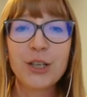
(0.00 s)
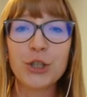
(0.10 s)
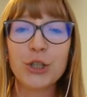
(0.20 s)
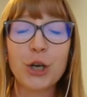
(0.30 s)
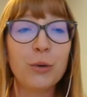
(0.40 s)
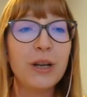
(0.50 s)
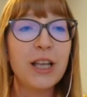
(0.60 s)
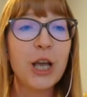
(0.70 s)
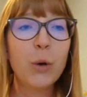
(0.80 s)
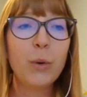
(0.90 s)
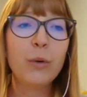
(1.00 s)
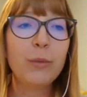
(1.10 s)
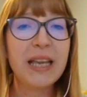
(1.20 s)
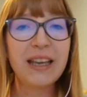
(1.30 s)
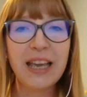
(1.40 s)
So we will
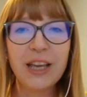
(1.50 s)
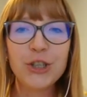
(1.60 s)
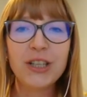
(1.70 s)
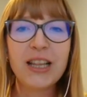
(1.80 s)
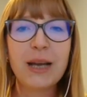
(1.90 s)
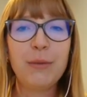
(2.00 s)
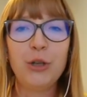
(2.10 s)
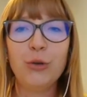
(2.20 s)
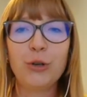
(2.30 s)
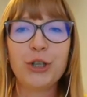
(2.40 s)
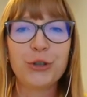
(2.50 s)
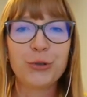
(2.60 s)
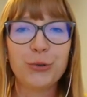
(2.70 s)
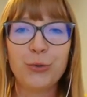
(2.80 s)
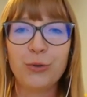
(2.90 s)
be engaging them in order
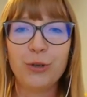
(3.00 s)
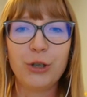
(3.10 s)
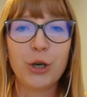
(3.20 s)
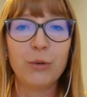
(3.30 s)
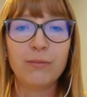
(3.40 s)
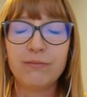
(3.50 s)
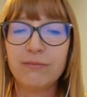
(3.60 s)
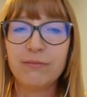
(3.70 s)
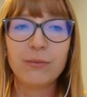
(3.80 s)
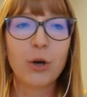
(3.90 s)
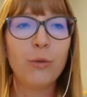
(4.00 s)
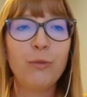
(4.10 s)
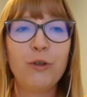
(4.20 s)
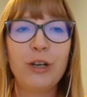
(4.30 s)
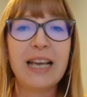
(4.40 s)
to,
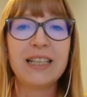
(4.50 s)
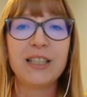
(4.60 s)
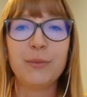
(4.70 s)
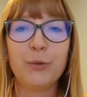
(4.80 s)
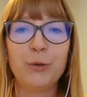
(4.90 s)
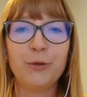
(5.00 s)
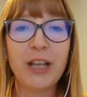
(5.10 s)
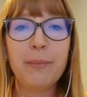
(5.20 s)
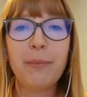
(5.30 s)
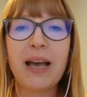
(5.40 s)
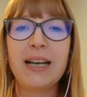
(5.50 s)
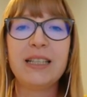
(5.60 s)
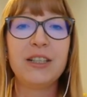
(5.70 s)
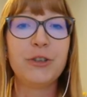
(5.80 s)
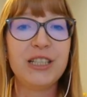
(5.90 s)
hopefully get improved
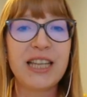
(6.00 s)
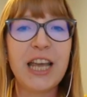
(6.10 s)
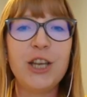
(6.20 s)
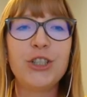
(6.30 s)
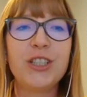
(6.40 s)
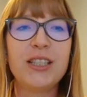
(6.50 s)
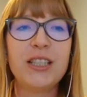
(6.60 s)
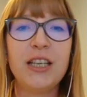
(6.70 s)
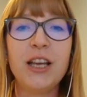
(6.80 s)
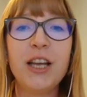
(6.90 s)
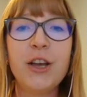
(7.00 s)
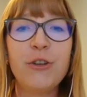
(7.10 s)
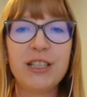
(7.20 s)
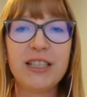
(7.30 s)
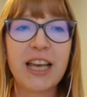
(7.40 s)
impact, increased agency,
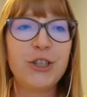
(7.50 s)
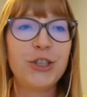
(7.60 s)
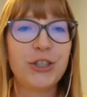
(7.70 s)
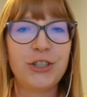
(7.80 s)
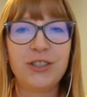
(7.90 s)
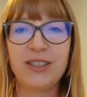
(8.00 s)
retention,